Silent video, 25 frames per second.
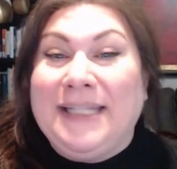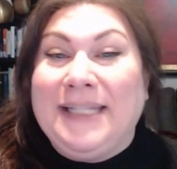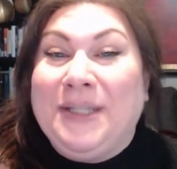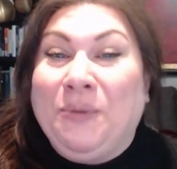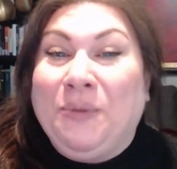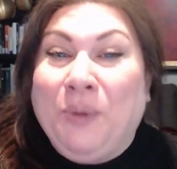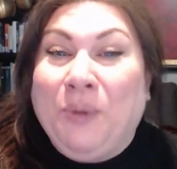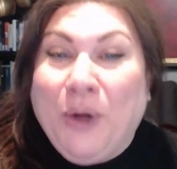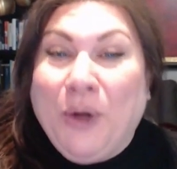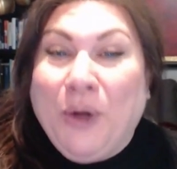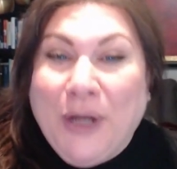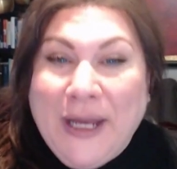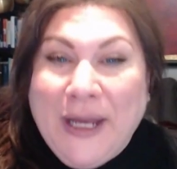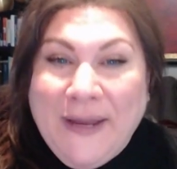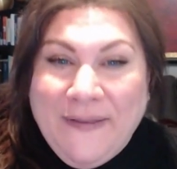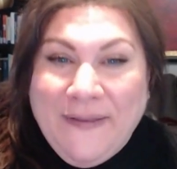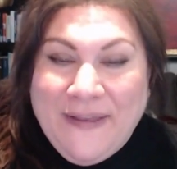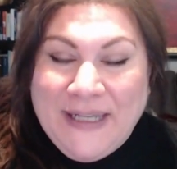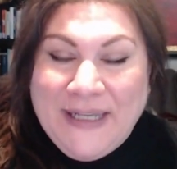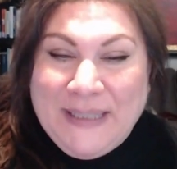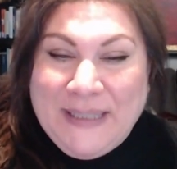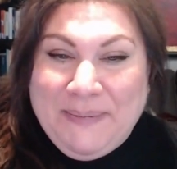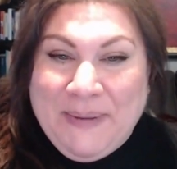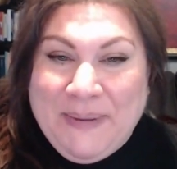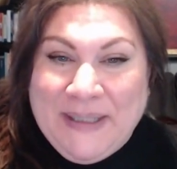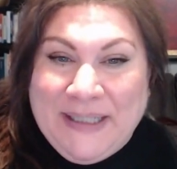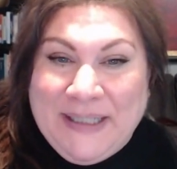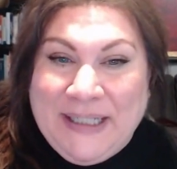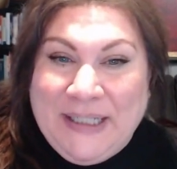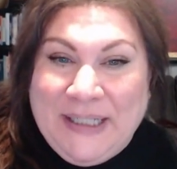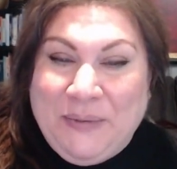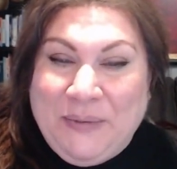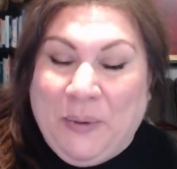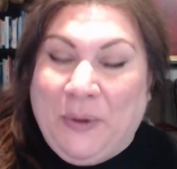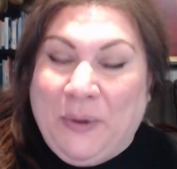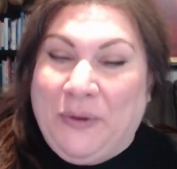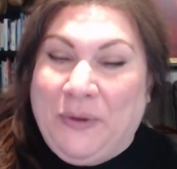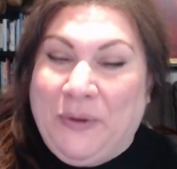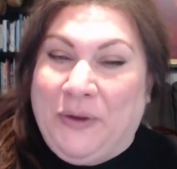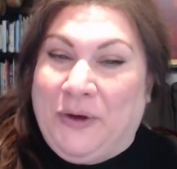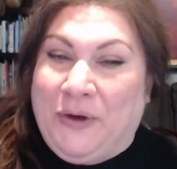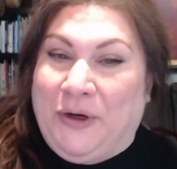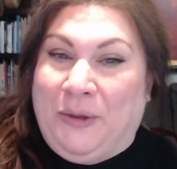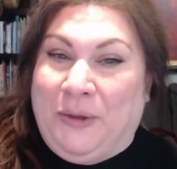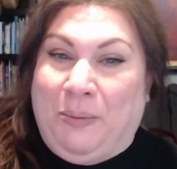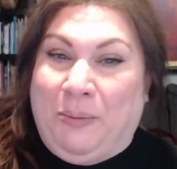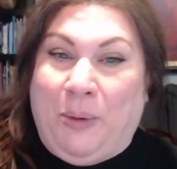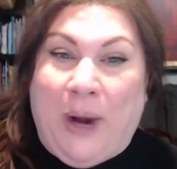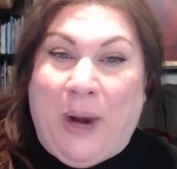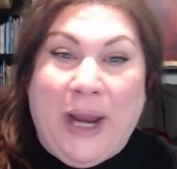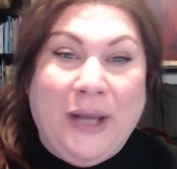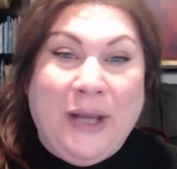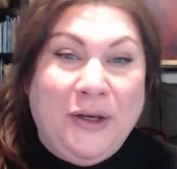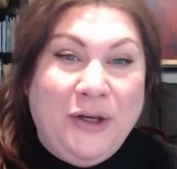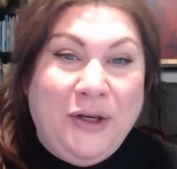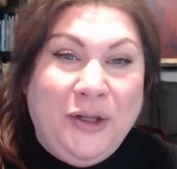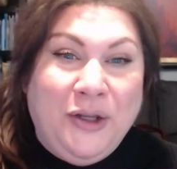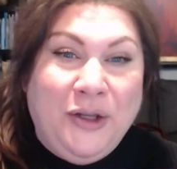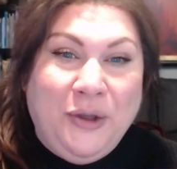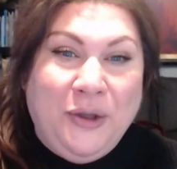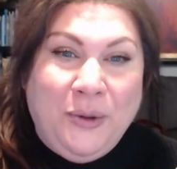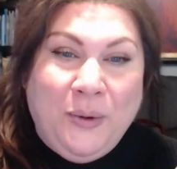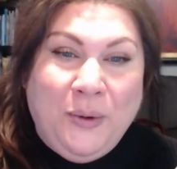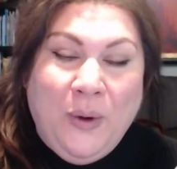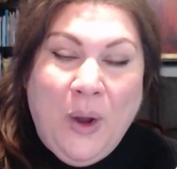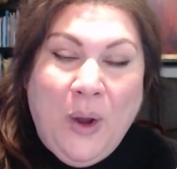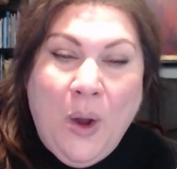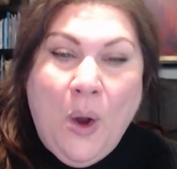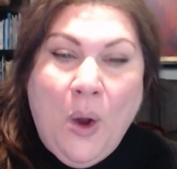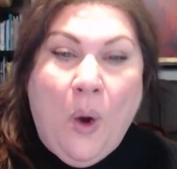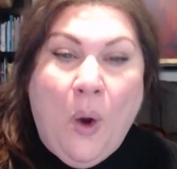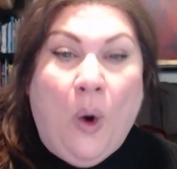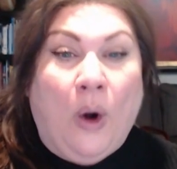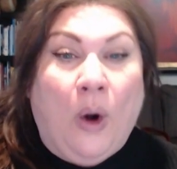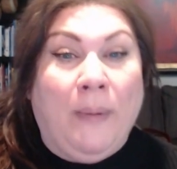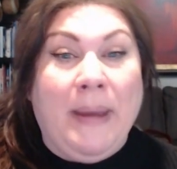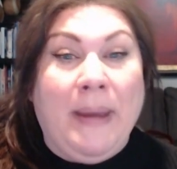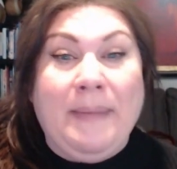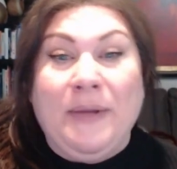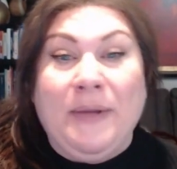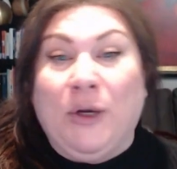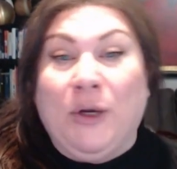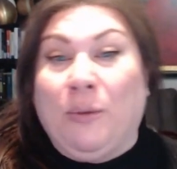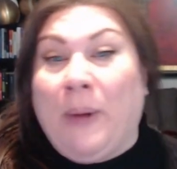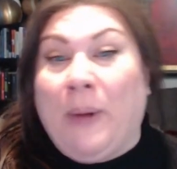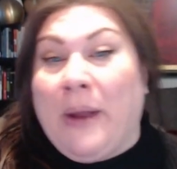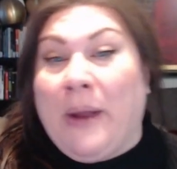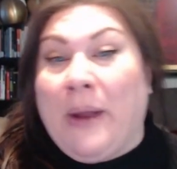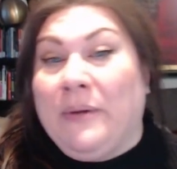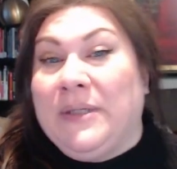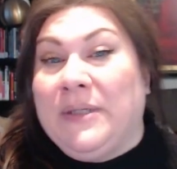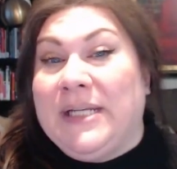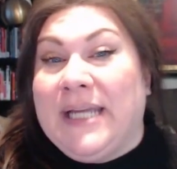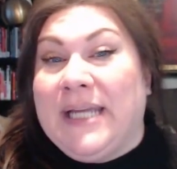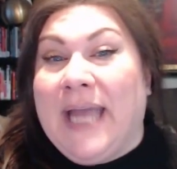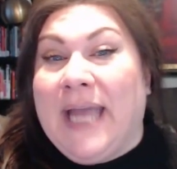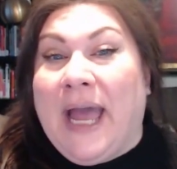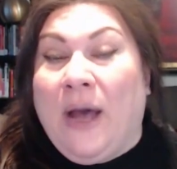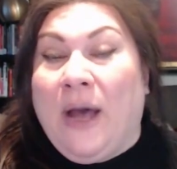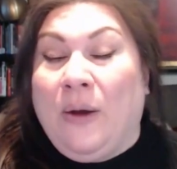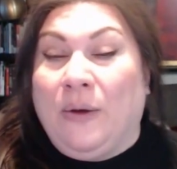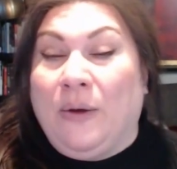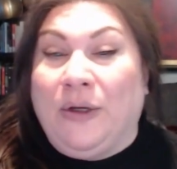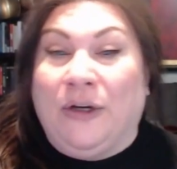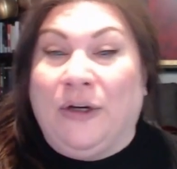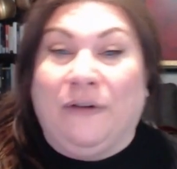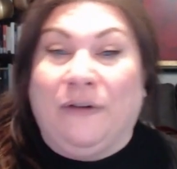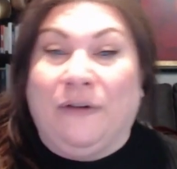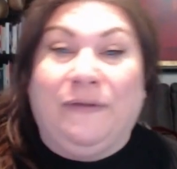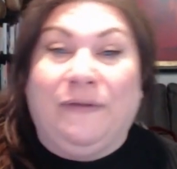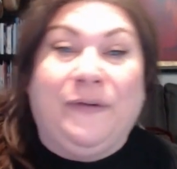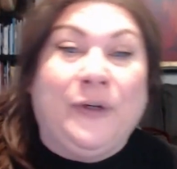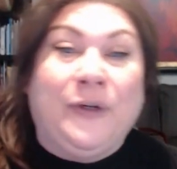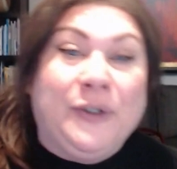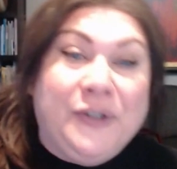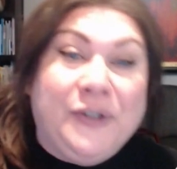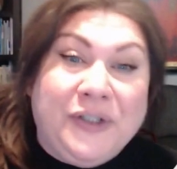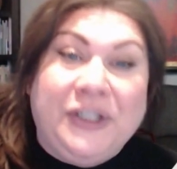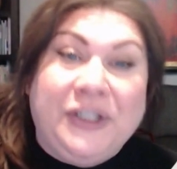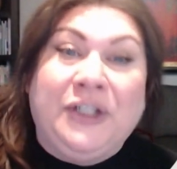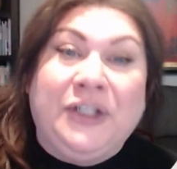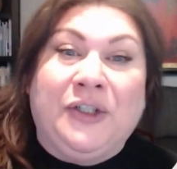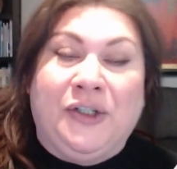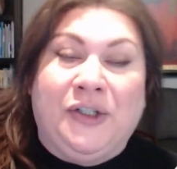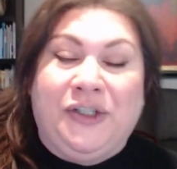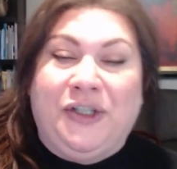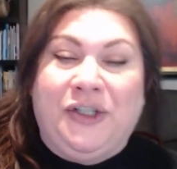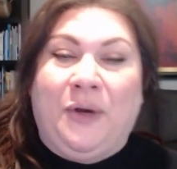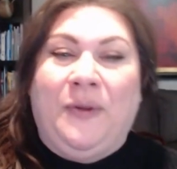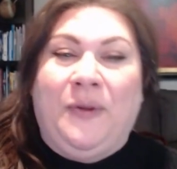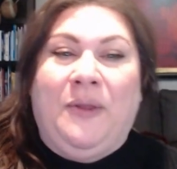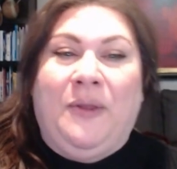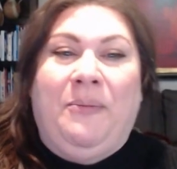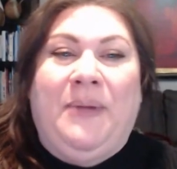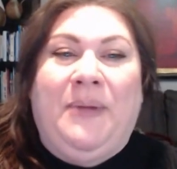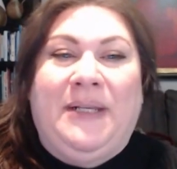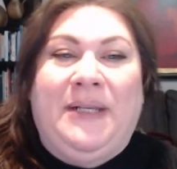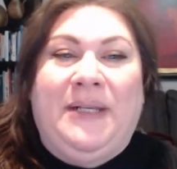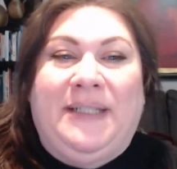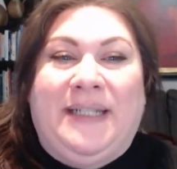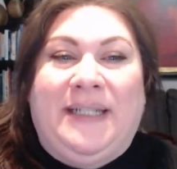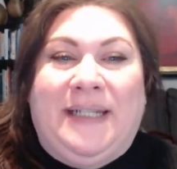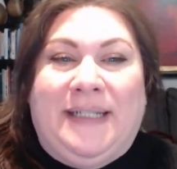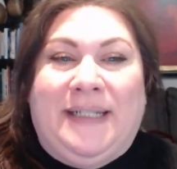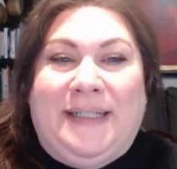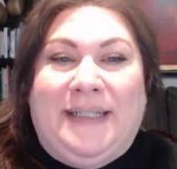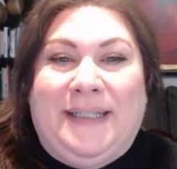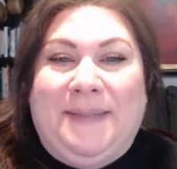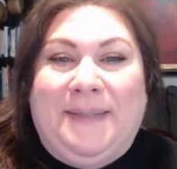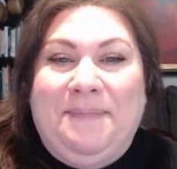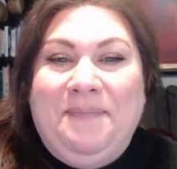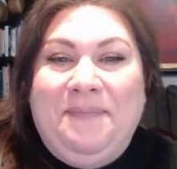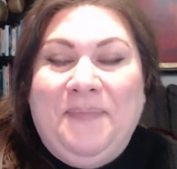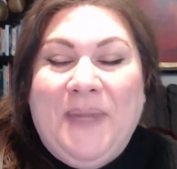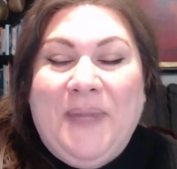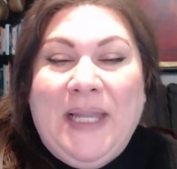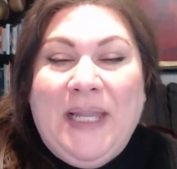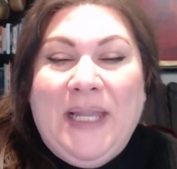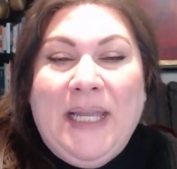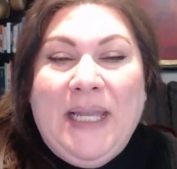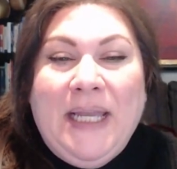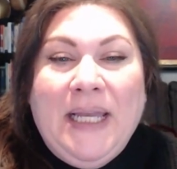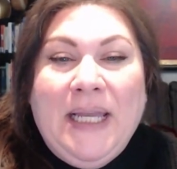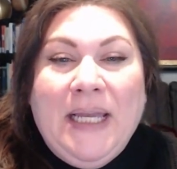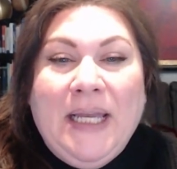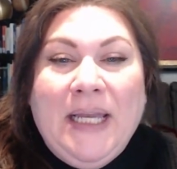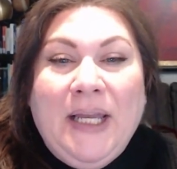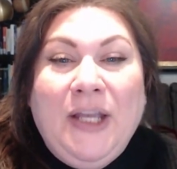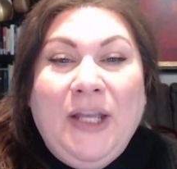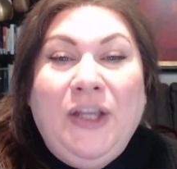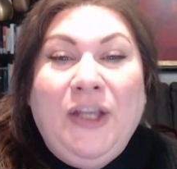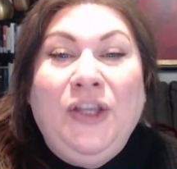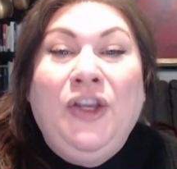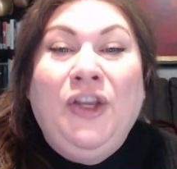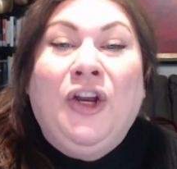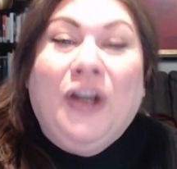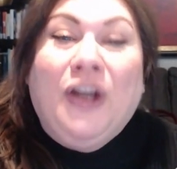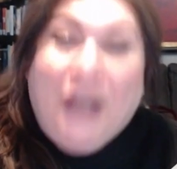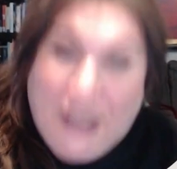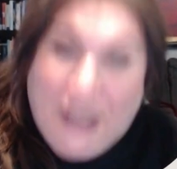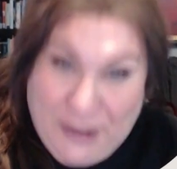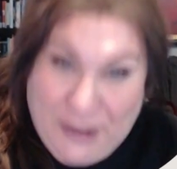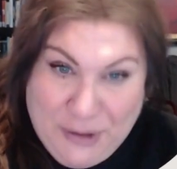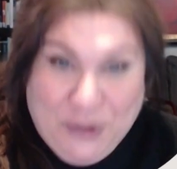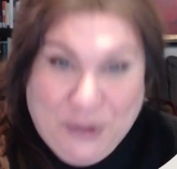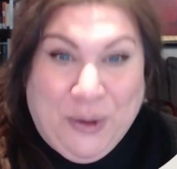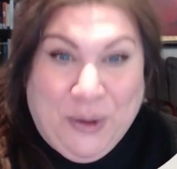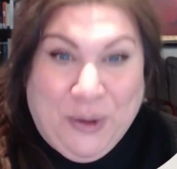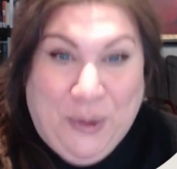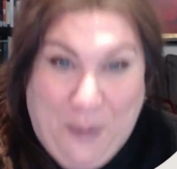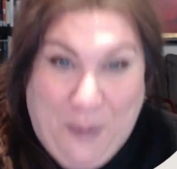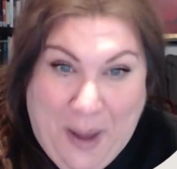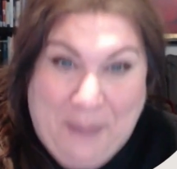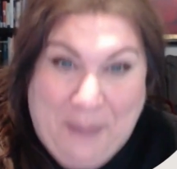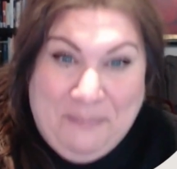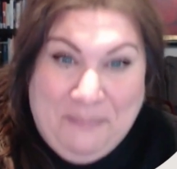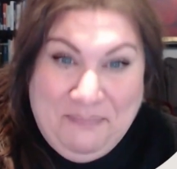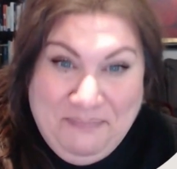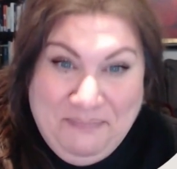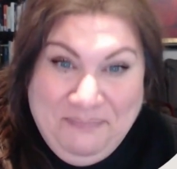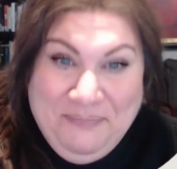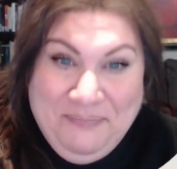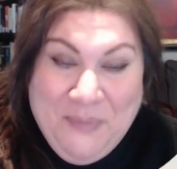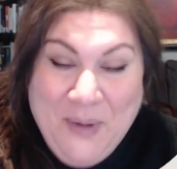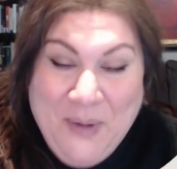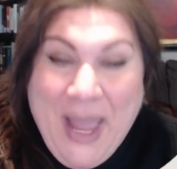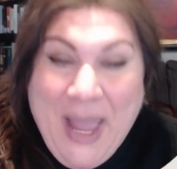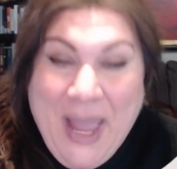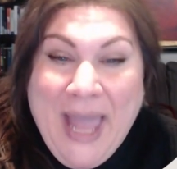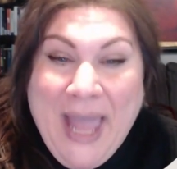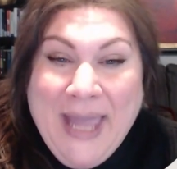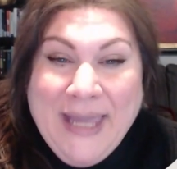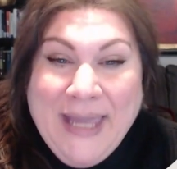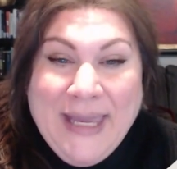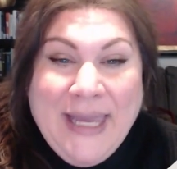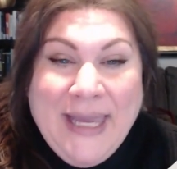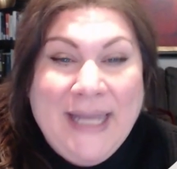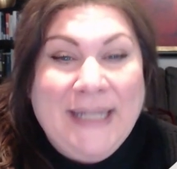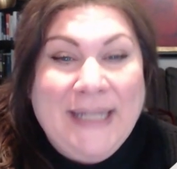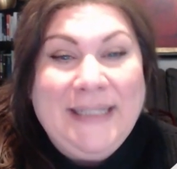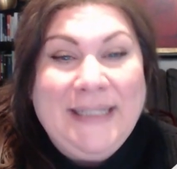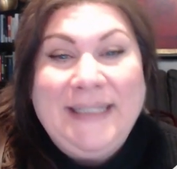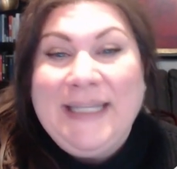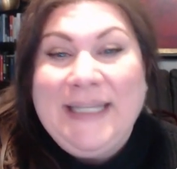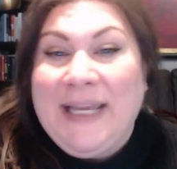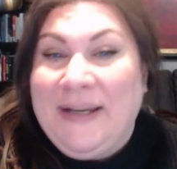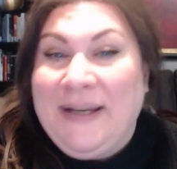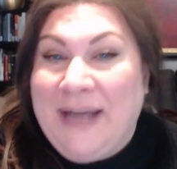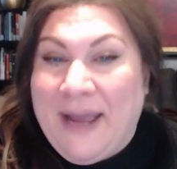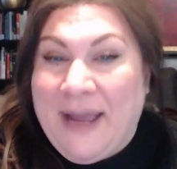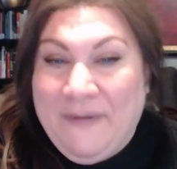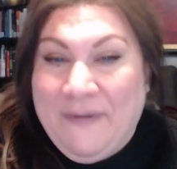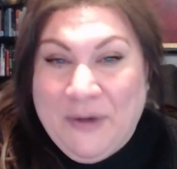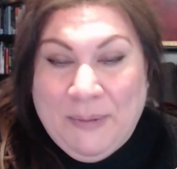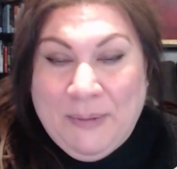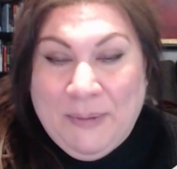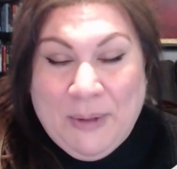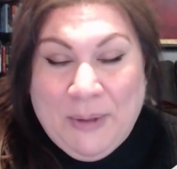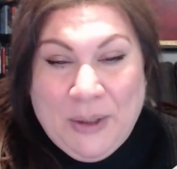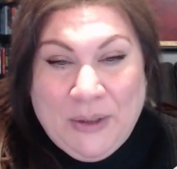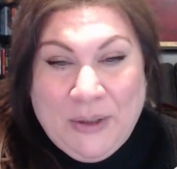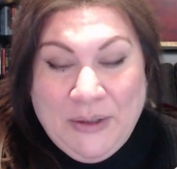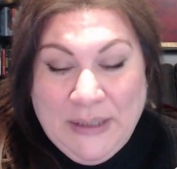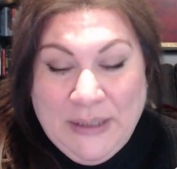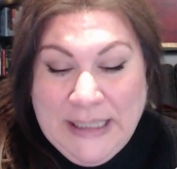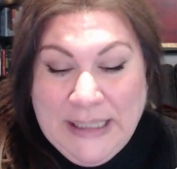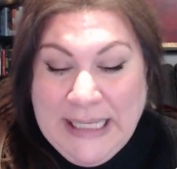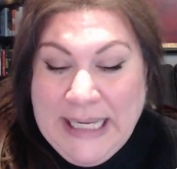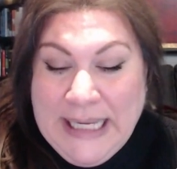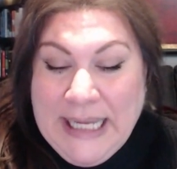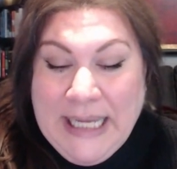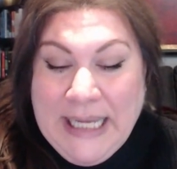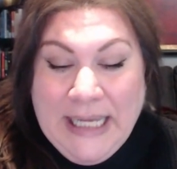as a rookie in this business, whether you're brand new or maybe you're rounding out your first year or so in the business, you're going to screw up. Okay. It's inevitable.